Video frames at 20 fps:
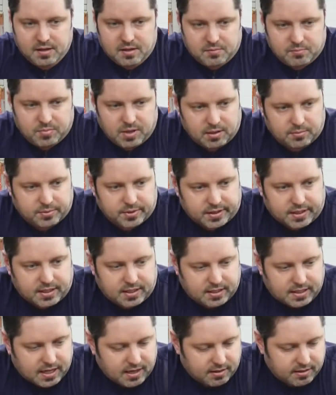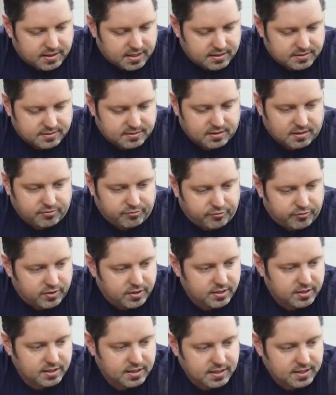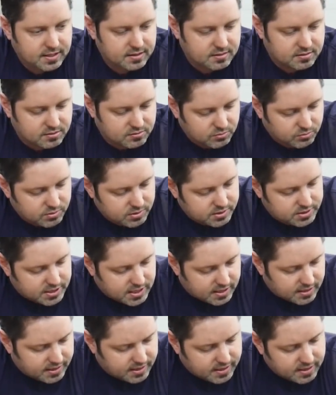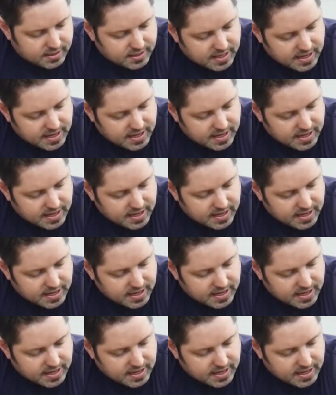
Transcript: be able to carry that stuff in the storage area,